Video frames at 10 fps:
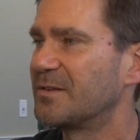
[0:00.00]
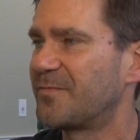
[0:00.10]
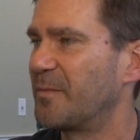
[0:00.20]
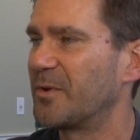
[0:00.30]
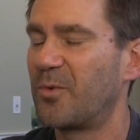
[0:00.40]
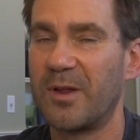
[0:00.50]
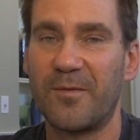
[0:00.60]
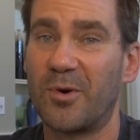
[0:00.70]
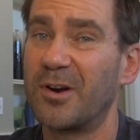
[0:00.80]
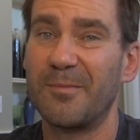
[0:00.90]
from a
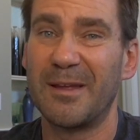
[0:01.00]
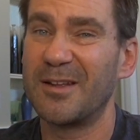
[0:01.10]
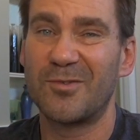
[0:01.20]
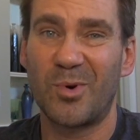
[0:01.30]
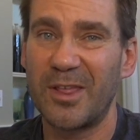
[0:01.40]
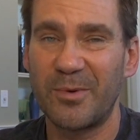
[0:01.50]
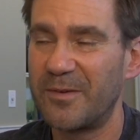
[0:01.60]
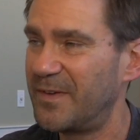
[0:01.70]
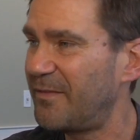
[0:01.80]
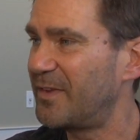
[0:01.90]
2,400 made a
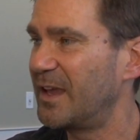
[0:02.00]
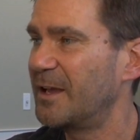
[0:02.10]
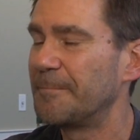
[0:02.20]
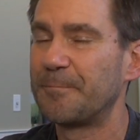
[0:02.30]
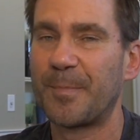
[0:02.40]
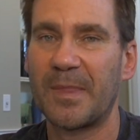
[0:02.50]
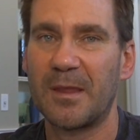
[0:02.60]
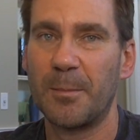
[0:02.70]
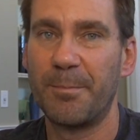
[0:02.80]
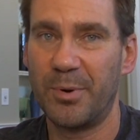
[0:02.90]
23.50
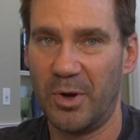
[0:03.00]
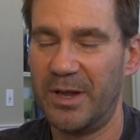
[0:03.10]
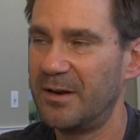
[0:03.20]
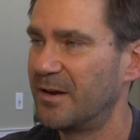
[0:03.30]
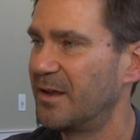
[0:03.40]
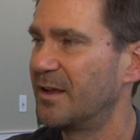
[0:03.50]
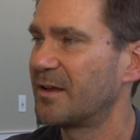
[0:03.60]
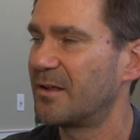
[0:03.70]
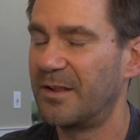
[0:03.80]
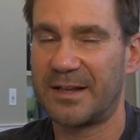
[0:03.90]
put,
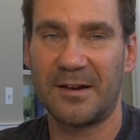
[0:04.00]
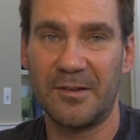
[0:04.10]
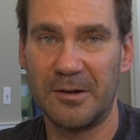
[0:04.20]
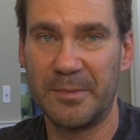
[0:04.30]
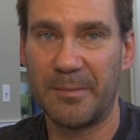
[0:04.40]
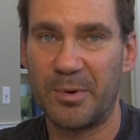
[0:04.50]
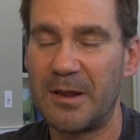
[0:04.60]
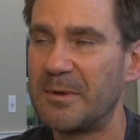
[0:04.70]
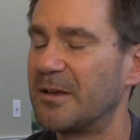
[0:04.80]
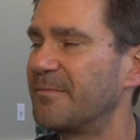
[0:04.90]
collected a little bit of
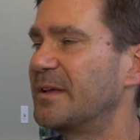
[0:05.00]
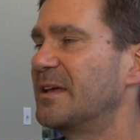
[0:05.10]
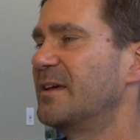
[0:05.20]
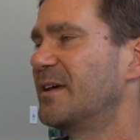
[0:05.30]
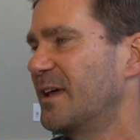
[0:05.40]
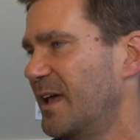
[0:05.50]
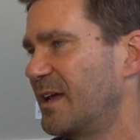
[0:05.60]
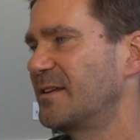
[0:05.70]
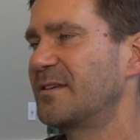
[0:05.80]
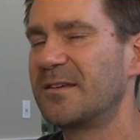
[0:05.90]
premium,
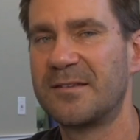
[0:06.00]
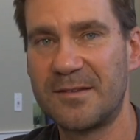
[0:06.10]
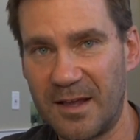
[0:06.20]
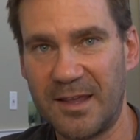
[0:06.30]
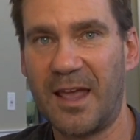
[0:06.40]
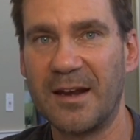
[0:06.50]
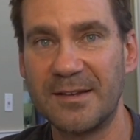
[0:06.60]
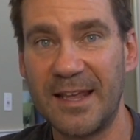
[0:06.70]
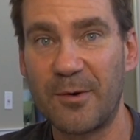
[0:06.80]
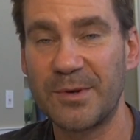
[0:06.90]
and again,
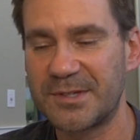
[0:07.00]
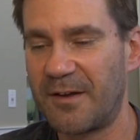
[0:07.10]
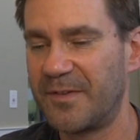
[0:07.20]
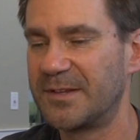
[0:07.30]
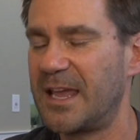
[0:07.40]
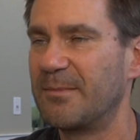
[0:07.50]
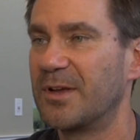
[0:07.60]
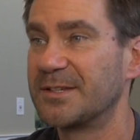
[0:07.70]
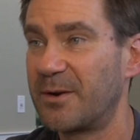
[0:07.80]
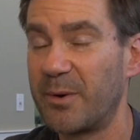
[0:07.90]
take risk off the table
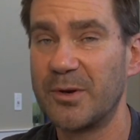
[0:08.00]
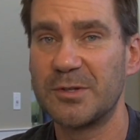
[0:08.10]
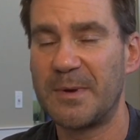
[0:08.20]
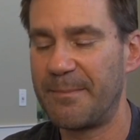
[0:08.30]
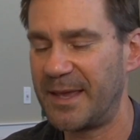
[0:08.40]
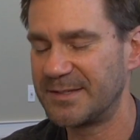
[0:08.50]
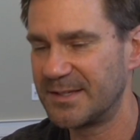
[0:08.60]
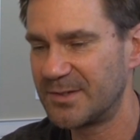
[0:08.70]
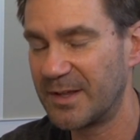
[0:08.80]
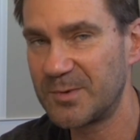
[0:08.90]
as I reduce my
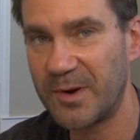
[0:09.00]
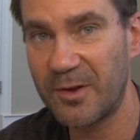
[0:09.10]
basis. So that's one of